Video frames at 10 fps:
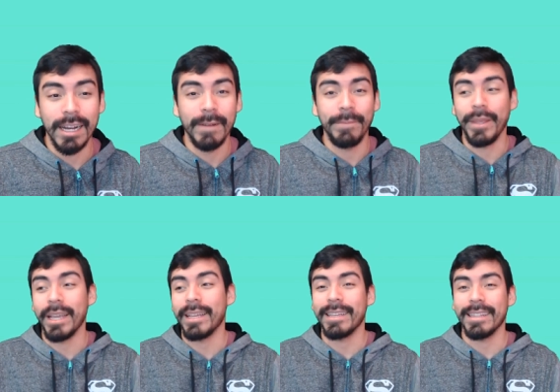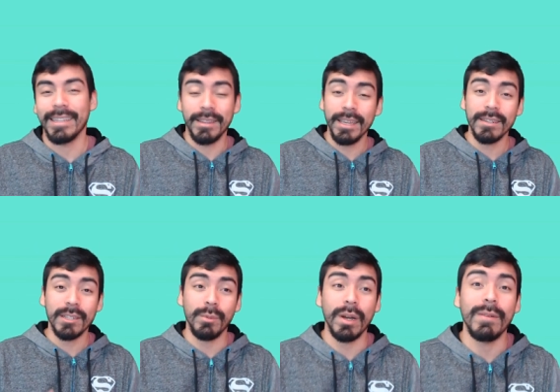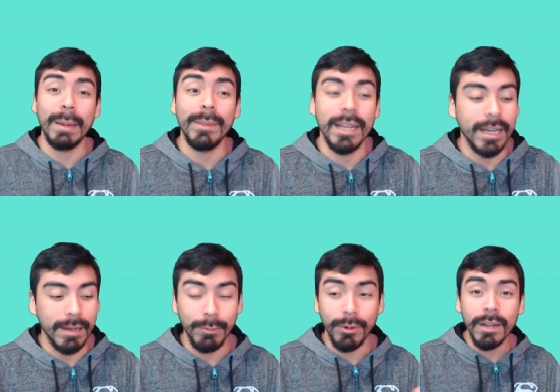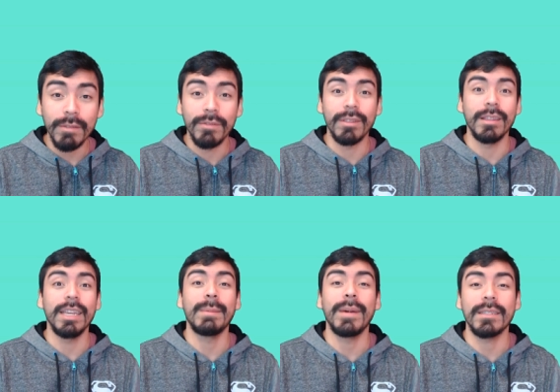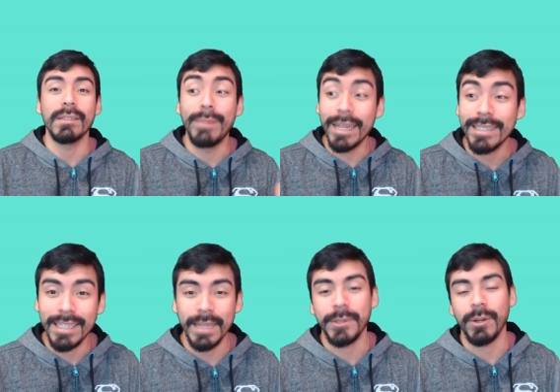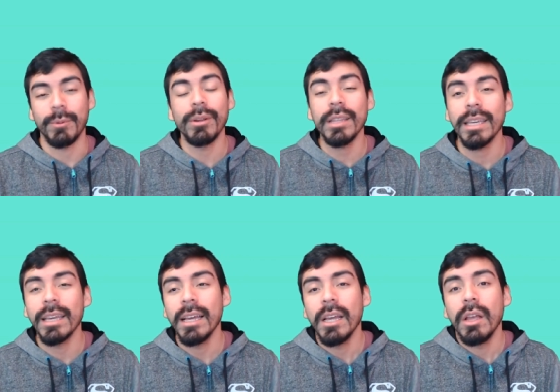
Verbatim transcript: Um, like Tigres is one of uh, one of Liga MX's best teams, so I really